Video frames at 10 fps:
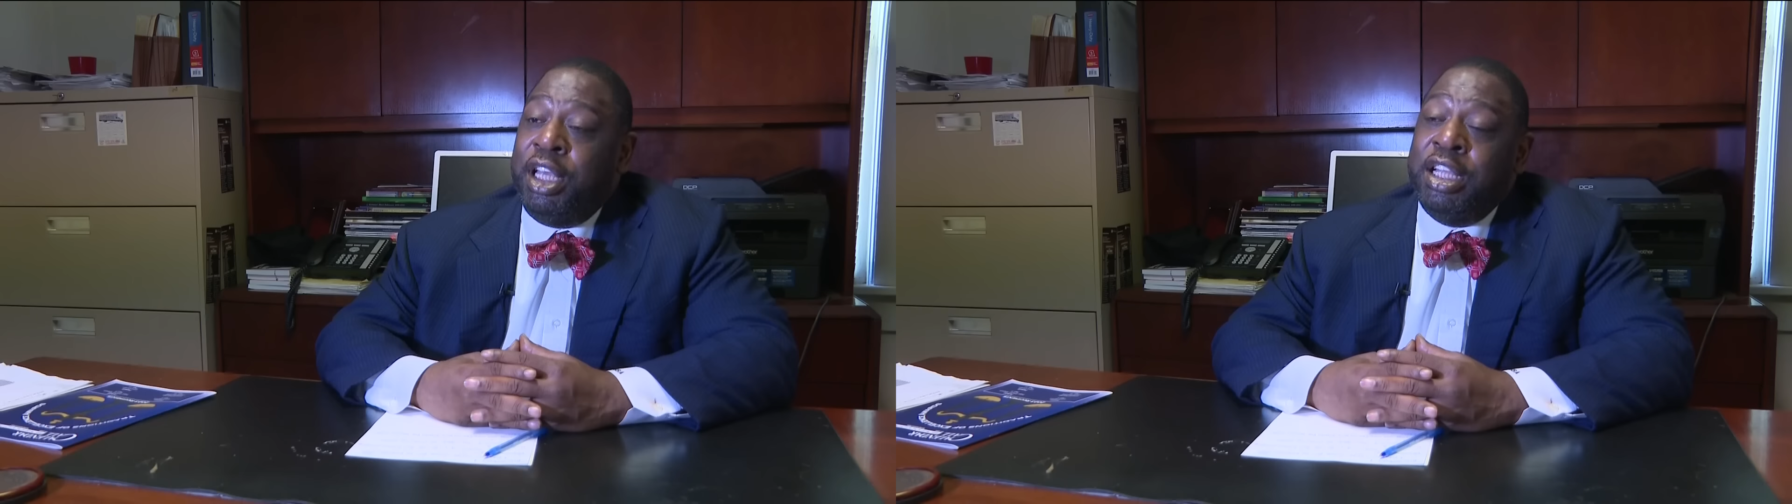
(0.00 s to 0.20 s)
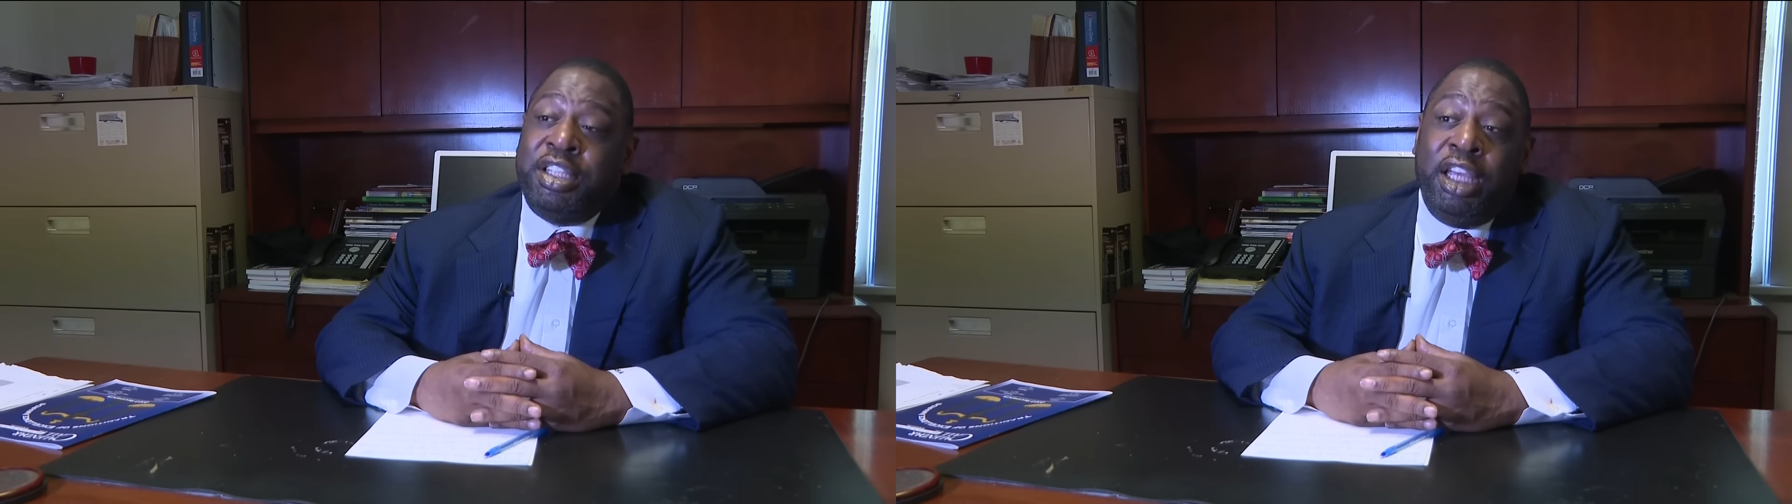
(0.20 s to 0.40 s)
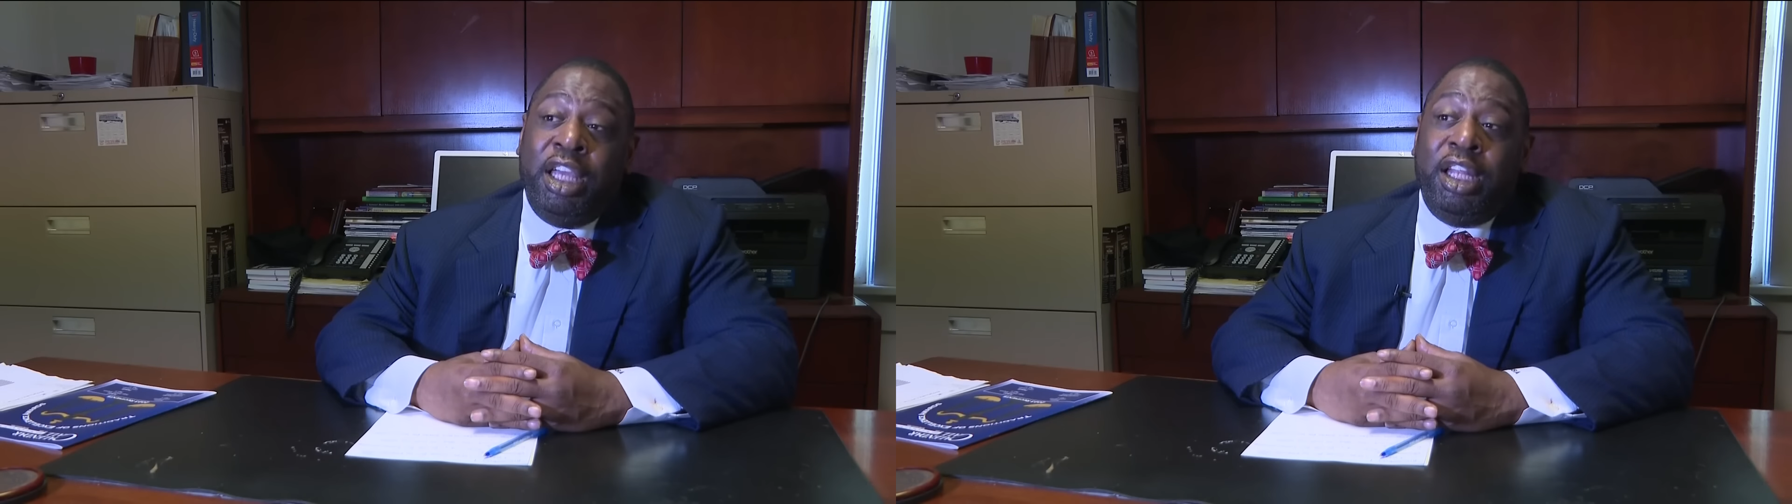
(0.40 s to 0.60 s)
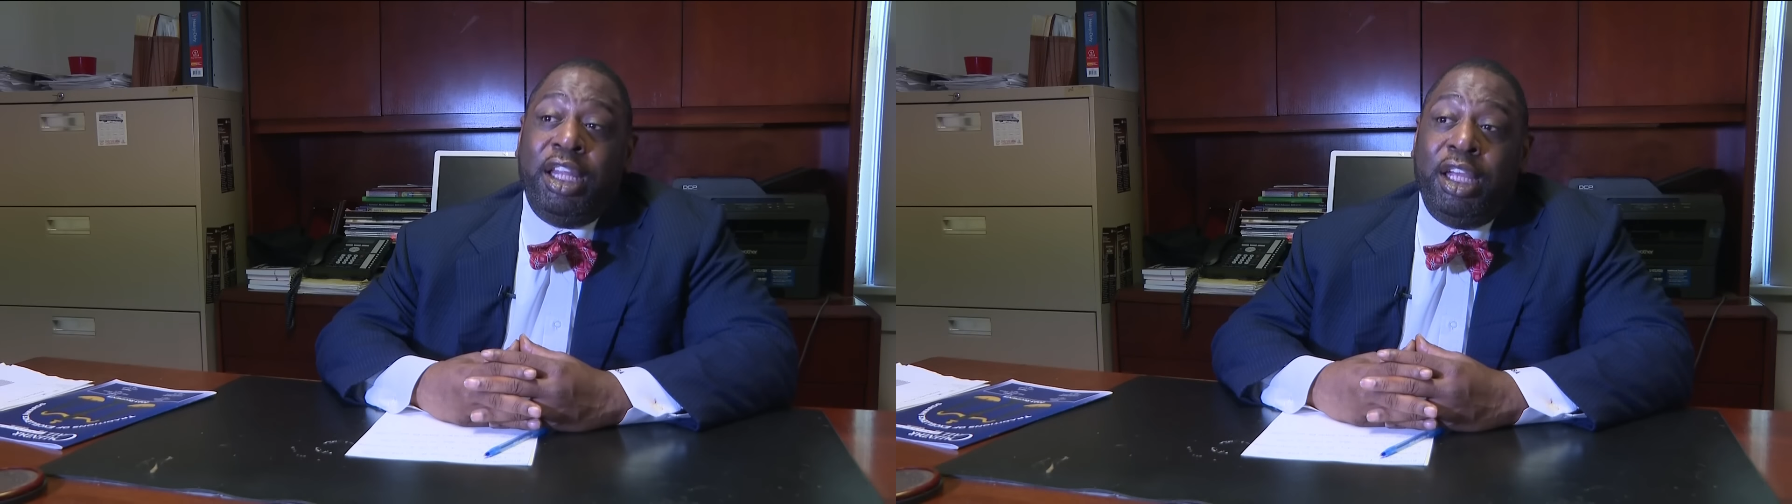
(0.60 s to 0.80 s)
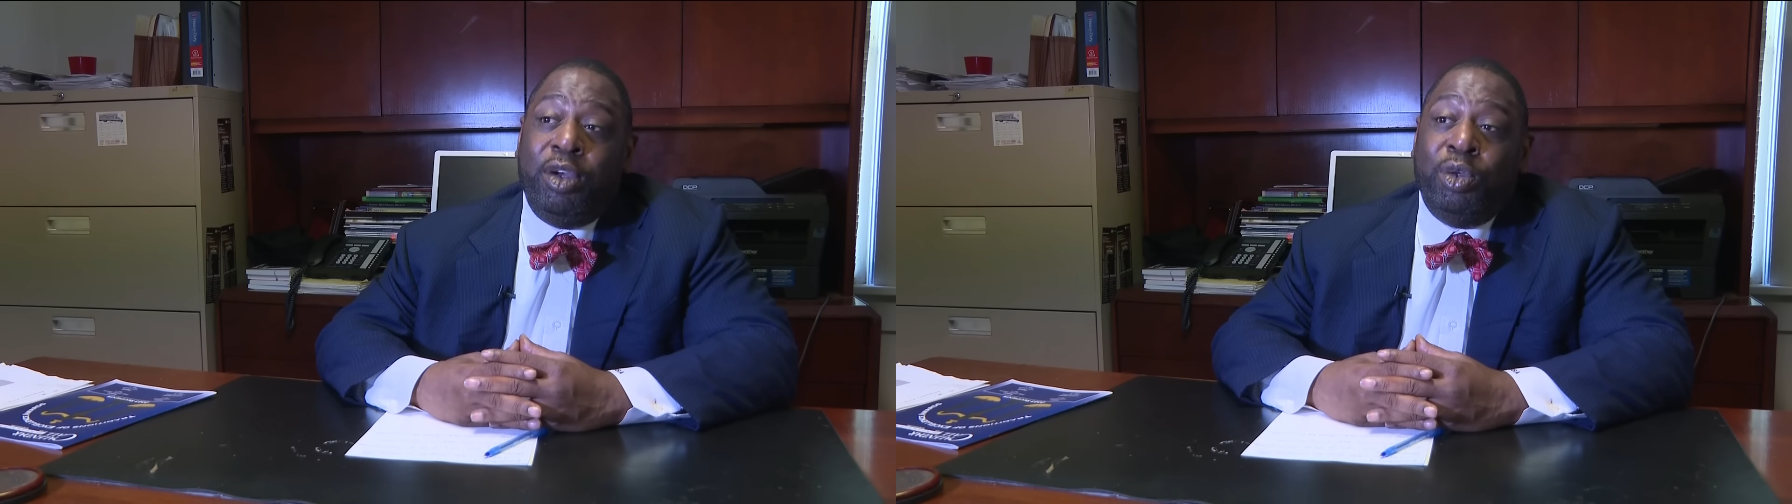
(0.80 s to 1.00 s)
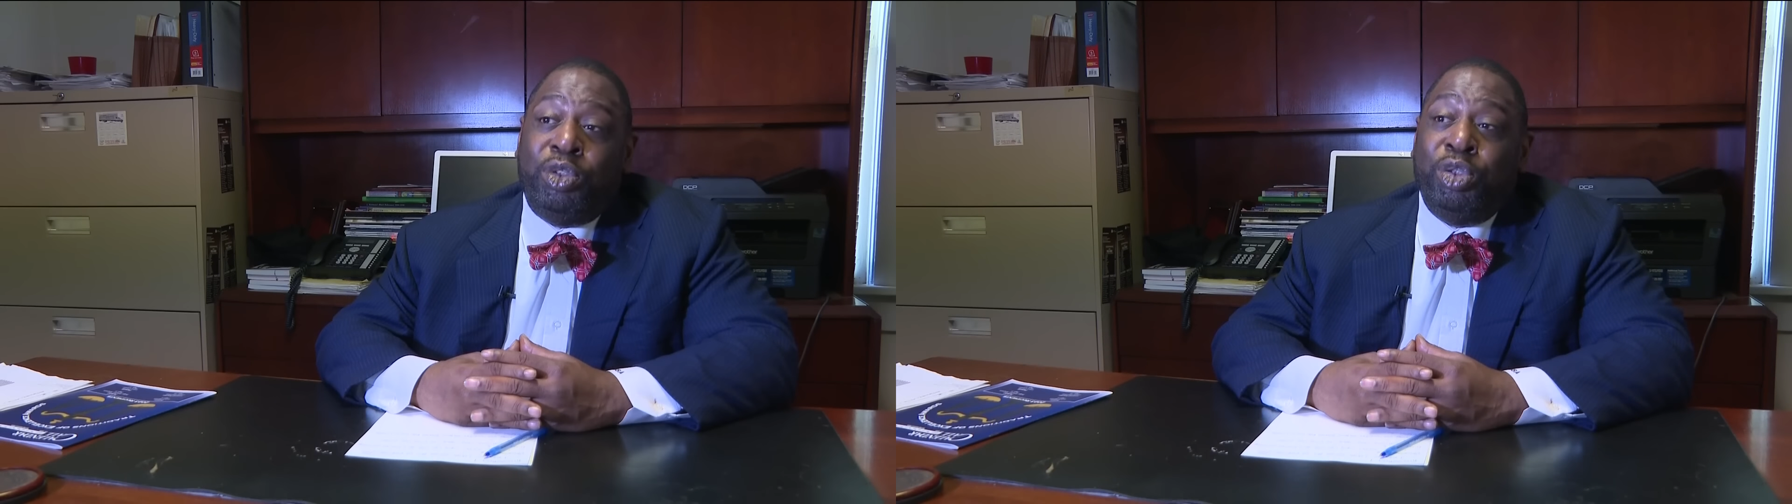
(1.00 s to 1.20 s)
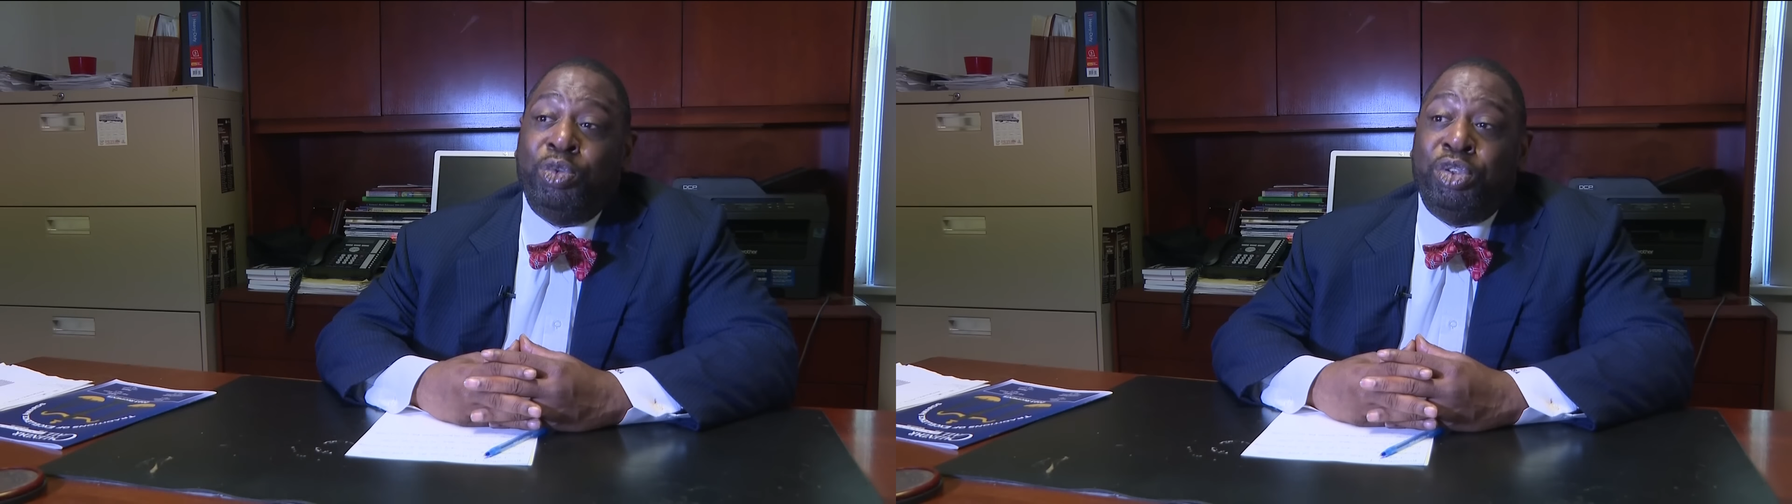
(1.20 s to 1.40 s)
It's illegal to